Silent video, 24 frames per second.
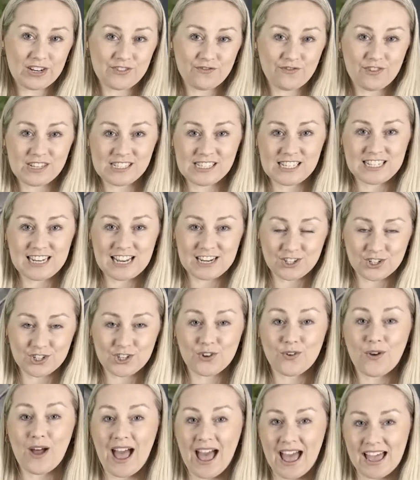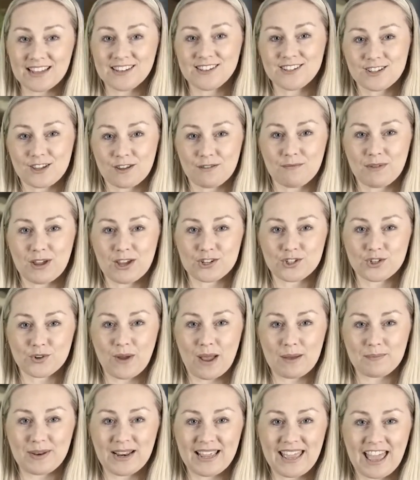residential and commercial
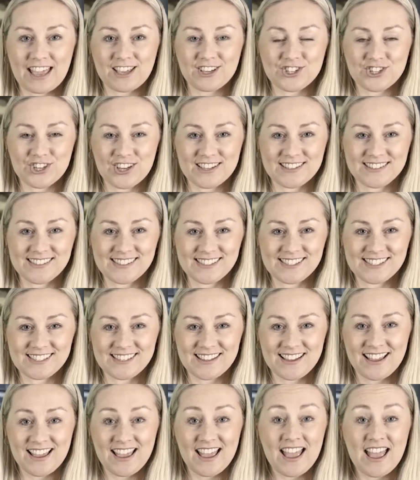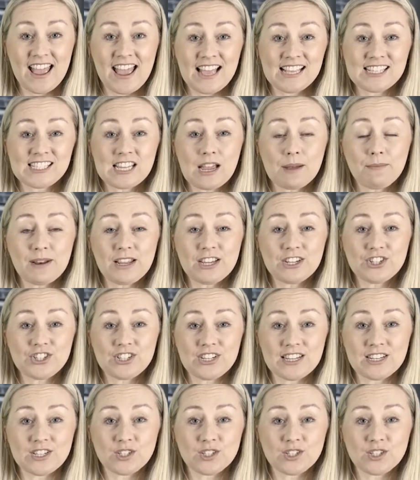applications. Established in